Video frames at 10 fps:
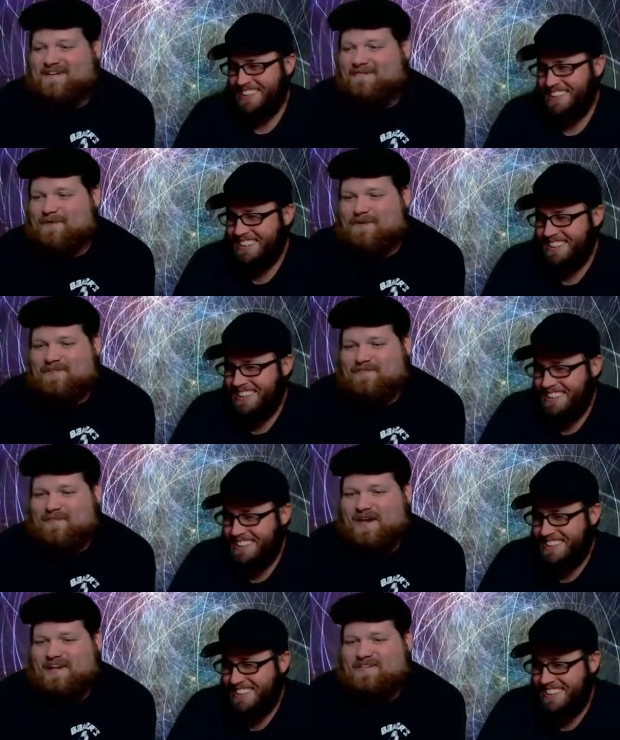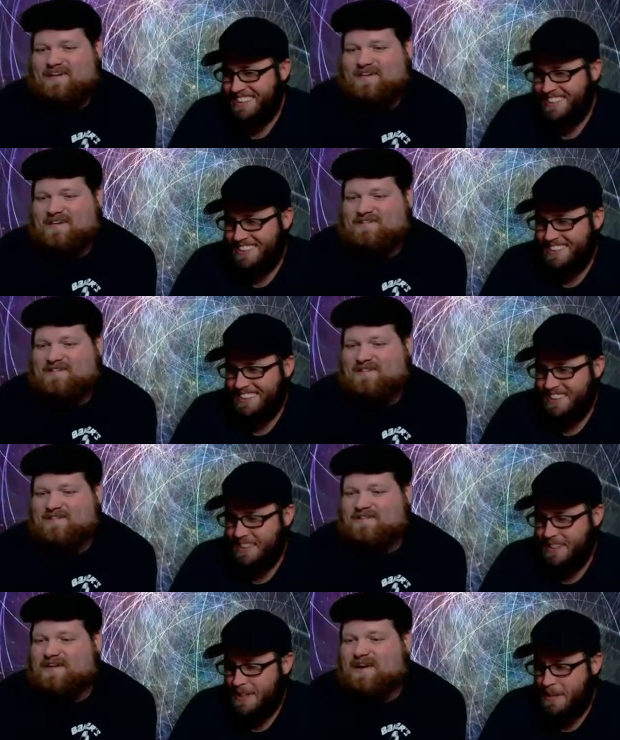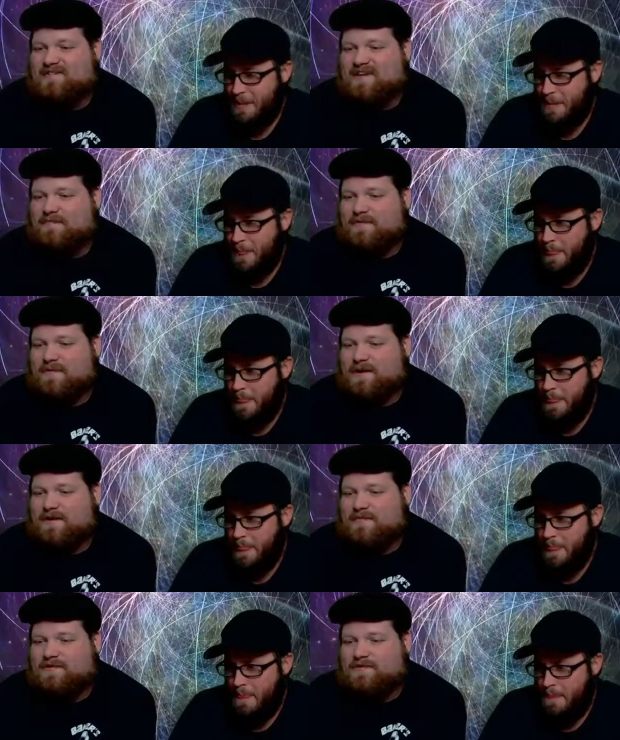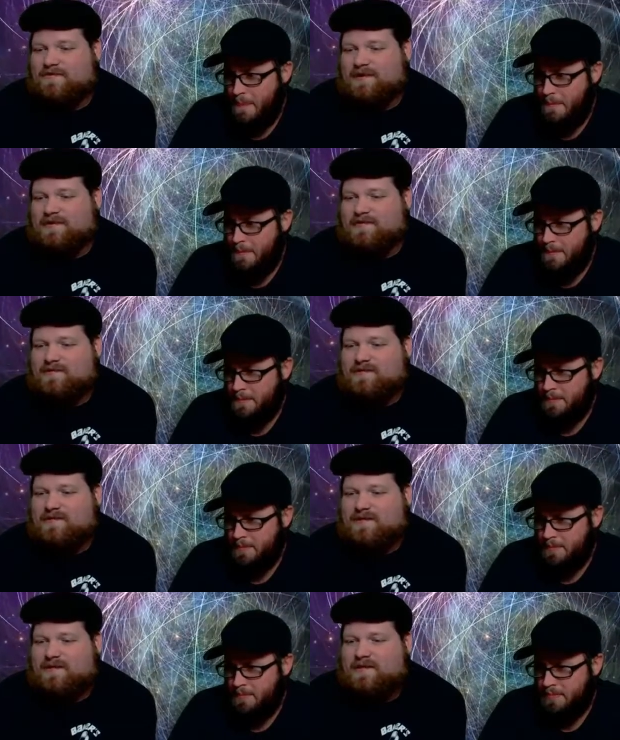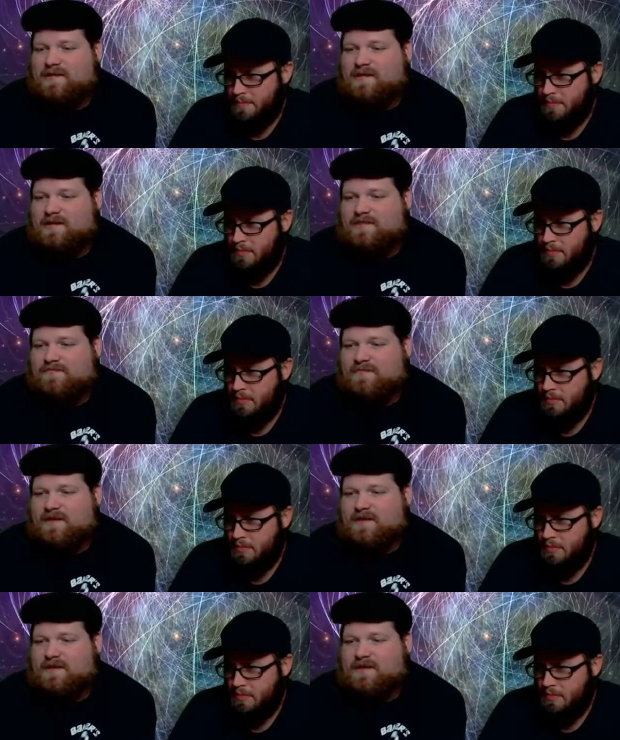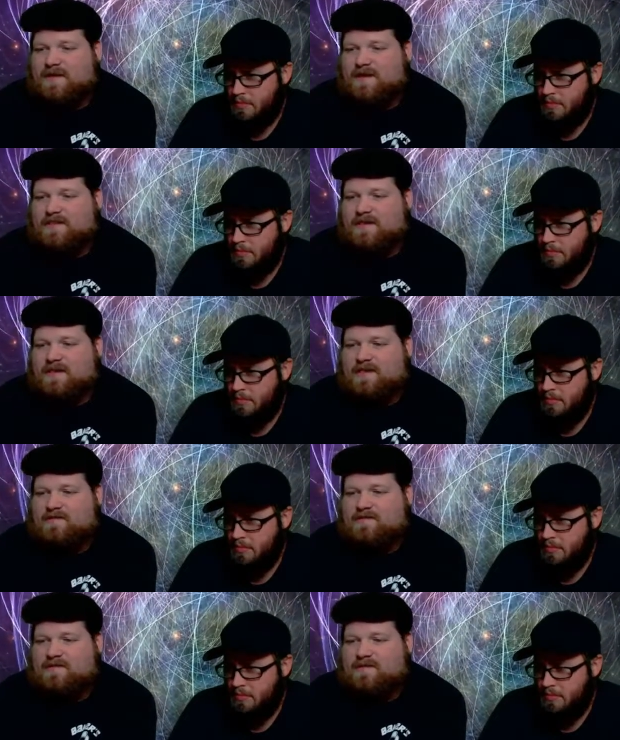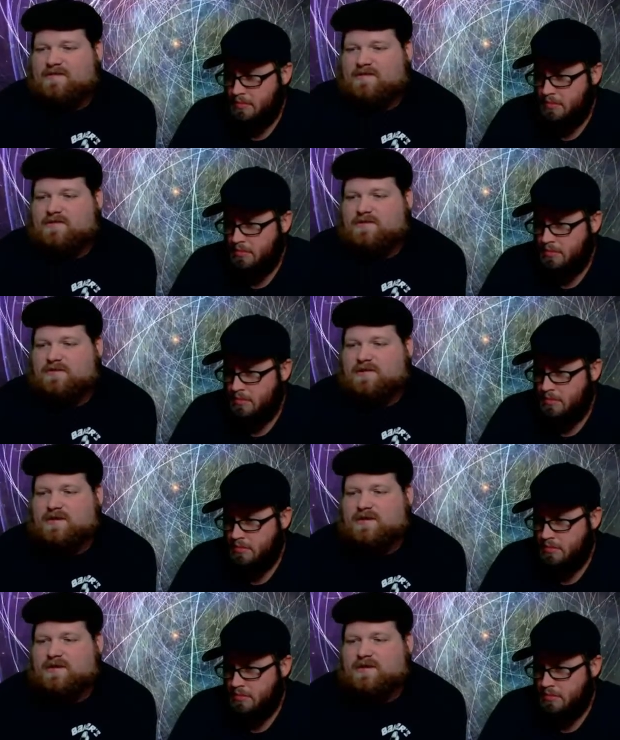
Speaker 1: we're in space. I think it's just still Octane, but we are recording, so it's fine. I think he's just lurking.